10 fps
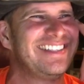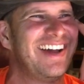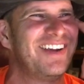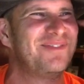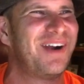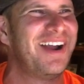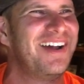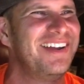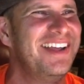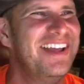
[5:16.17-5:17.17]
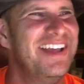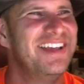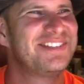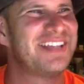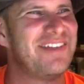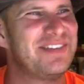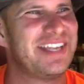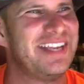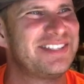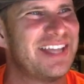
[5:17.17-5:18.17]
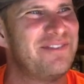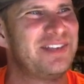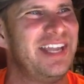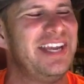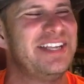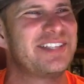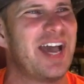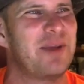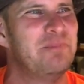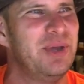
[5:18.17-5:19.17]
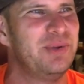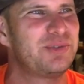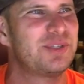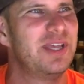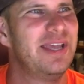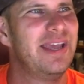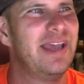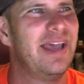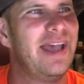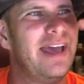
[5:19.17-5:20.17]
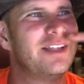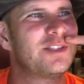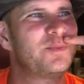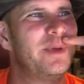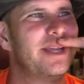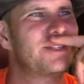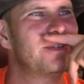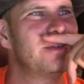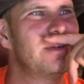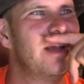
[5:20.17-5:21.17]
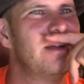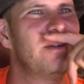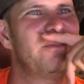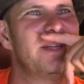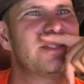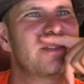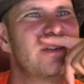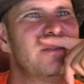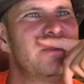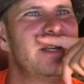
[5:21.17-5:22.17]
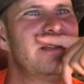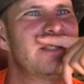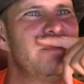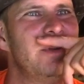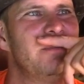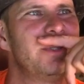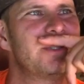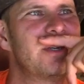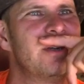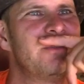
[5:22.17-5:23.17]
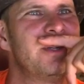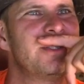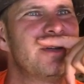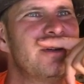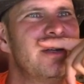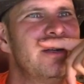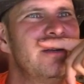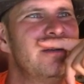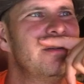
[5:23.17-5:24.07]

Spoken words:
Tyler Brown, 1717. He's got a moose as his picture. I don't know if that's a girlfriend. Some people put their girlfriends on there.